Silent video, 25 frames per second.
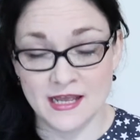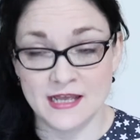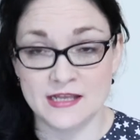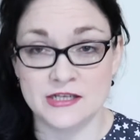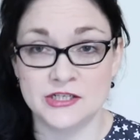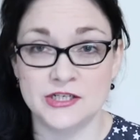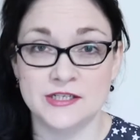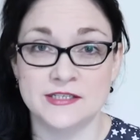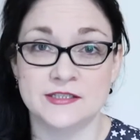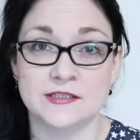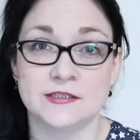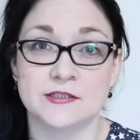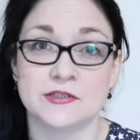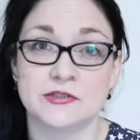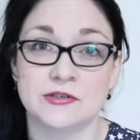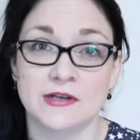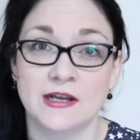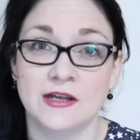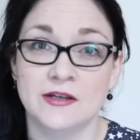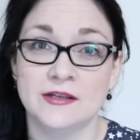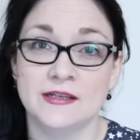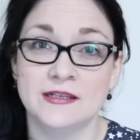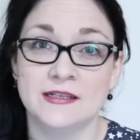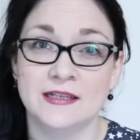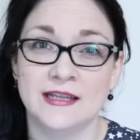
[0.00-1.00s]
She's an
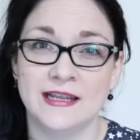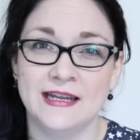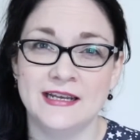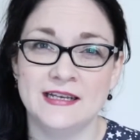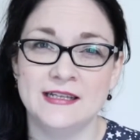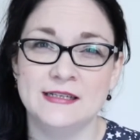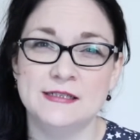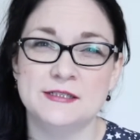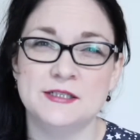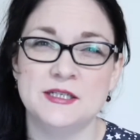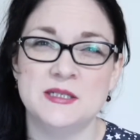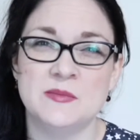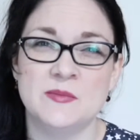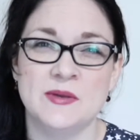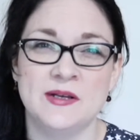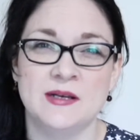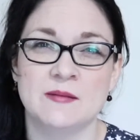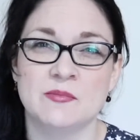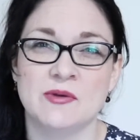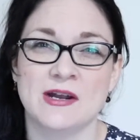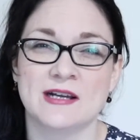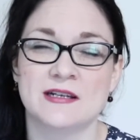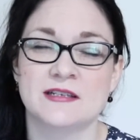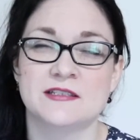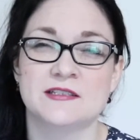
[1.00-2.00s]
Australian lady. She's been a
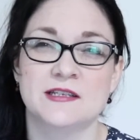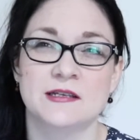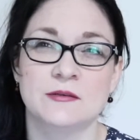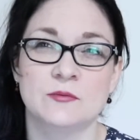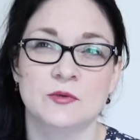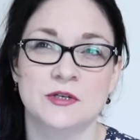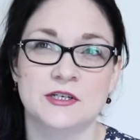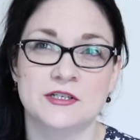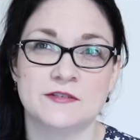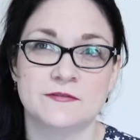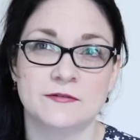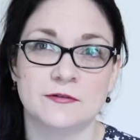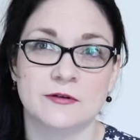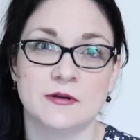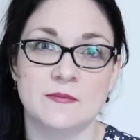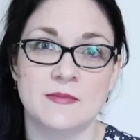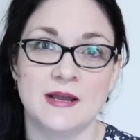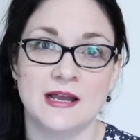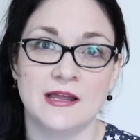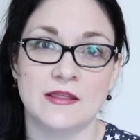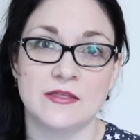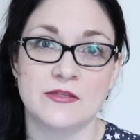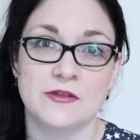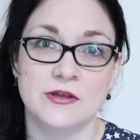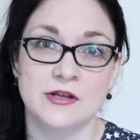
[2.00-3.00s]
practising witch for
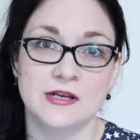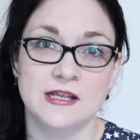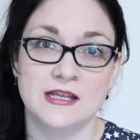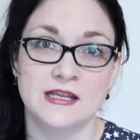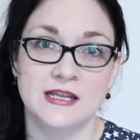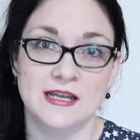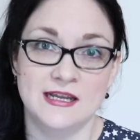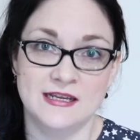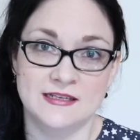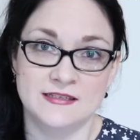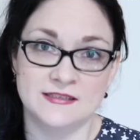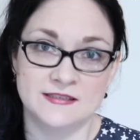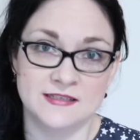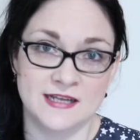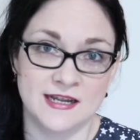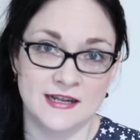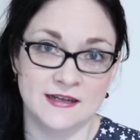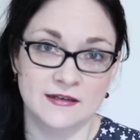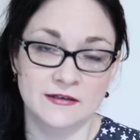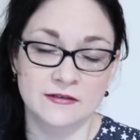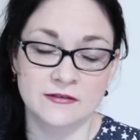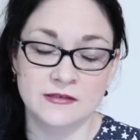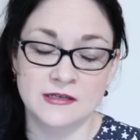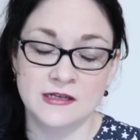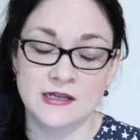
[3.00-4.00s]
about 30 years
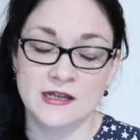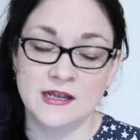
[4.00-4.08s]
now.